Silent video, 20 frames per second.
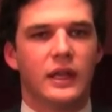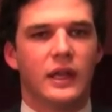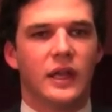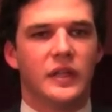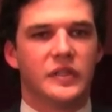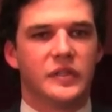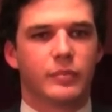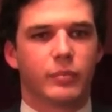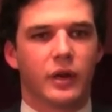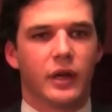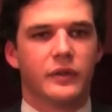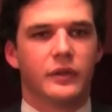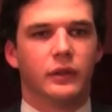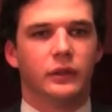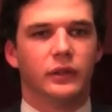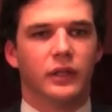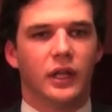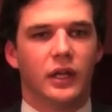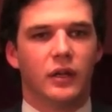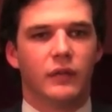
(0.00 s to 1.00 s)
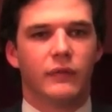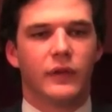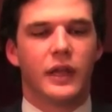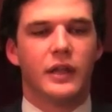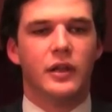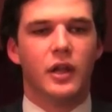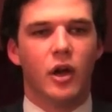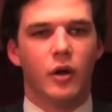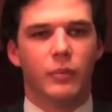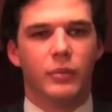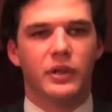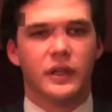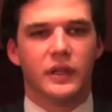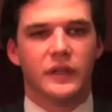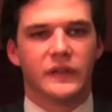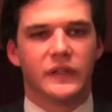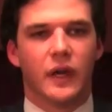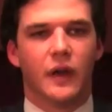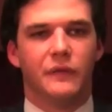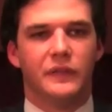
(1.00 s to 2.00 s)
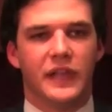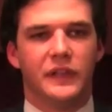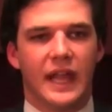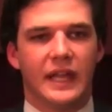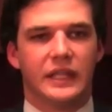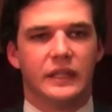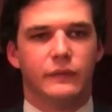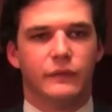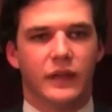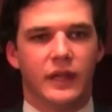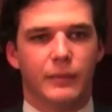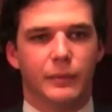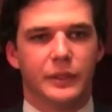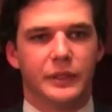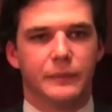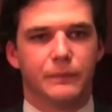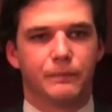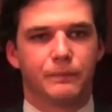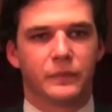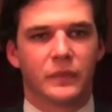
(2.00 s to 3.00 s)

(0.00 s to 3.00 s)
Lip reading: and spread the love and openness of the Aggie family.